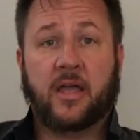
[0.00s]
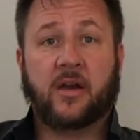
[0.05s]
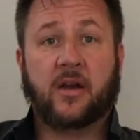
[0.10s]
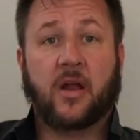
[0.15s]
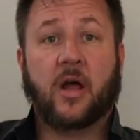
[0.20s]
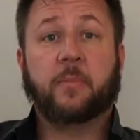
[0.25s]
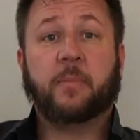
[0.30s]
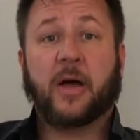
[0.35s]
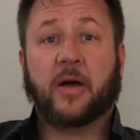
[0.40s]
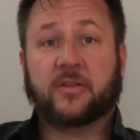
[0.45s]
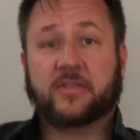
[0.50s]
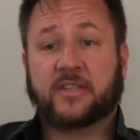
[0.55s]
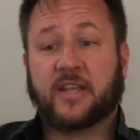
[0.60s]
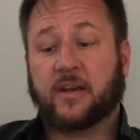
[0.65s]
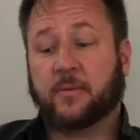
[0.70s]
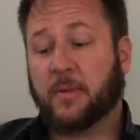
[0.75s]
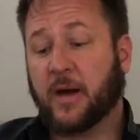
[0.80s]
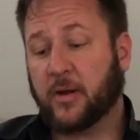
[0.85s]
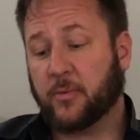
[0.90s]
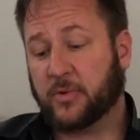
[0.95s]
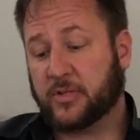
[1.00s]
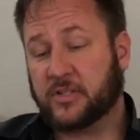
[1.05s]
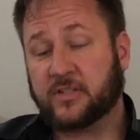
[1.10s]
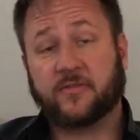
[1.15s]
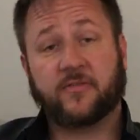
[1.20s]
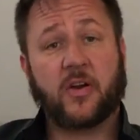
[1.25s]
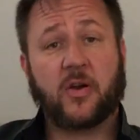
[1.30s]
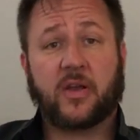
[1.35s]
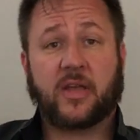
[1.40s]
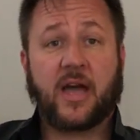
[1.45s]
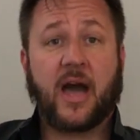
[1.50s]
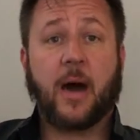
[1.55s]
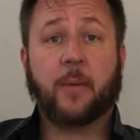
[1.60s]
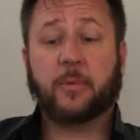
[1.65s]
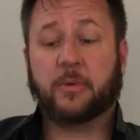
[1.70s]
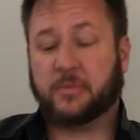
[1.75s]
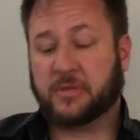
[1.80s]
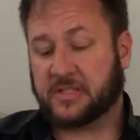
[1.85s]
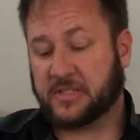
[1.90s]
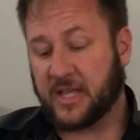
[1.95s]
in an unbalanced state of mind, which is a very
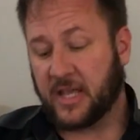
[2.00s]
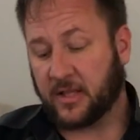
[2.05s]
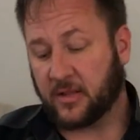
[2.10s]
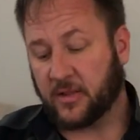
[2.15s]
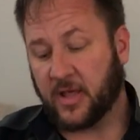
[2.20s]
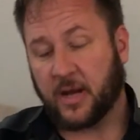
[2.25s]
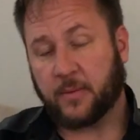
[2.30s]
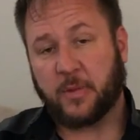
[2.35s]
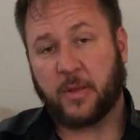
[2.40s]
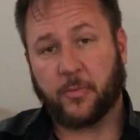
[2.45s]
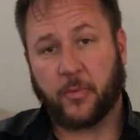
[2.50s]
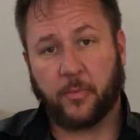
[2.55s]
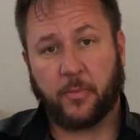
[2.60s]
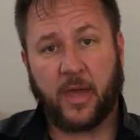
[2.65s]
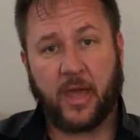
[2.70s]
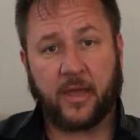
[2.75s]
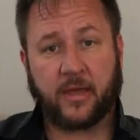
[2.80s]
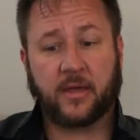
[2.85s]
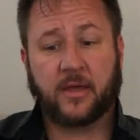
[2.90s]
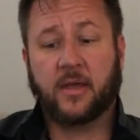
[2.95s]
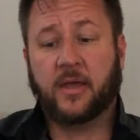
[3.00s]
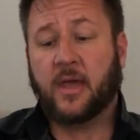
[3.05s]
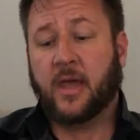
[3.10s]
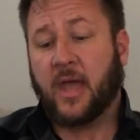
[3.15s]
common mistake a lot of people make.